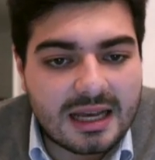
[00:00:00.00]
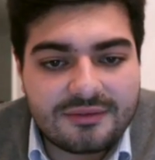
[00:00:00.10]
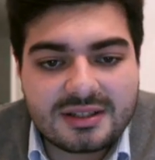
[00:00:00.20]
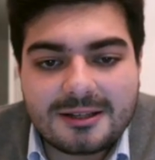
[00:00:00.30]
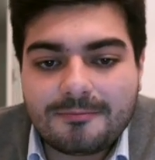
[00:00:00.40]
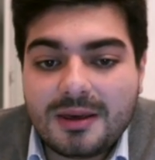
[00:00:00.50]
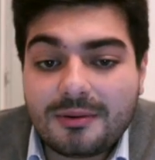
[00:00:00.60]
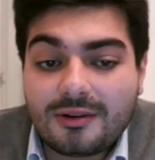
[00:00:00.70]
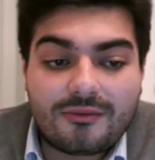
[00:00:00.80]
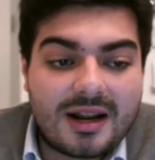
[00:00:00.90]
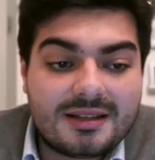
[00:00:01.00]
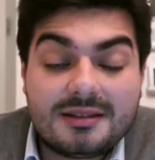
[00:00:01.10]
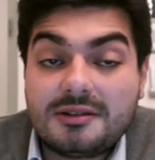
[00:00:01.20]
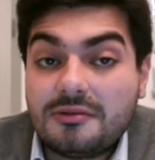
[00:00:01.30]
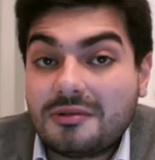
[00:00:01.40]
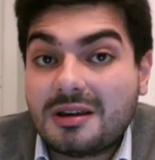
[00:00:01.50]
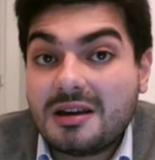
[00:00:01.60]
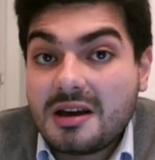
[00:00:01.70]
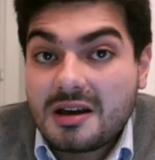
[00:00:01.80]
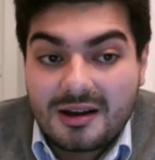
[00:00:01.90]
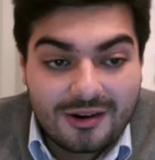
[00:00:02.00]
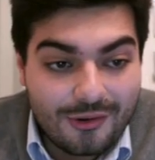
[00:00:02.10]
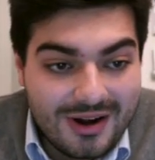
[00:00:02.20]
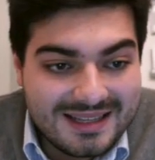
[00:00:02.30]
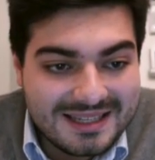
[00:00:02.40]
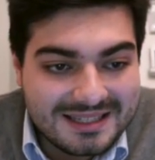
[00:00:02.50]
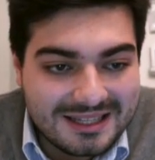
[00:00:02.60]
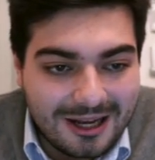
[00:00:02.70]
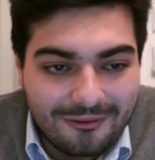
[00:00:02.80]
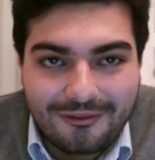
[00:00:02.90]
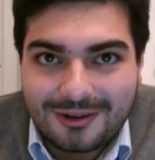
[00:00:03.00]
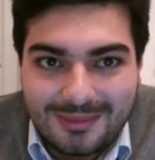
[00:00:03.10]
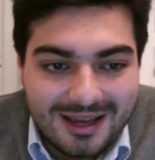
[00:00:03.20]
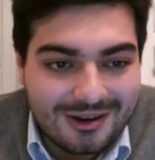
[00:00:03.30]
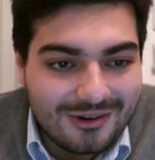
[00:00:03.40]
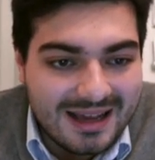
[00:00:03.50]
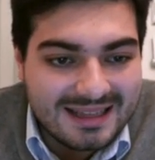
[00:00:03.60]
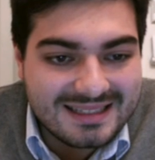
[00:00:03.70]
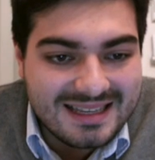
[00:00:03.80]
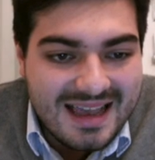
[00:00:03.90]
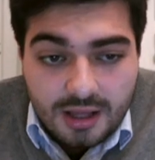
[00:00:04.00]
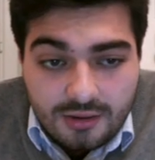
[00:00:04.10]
I've seen people on Reddit doing crazy stuff on macOS.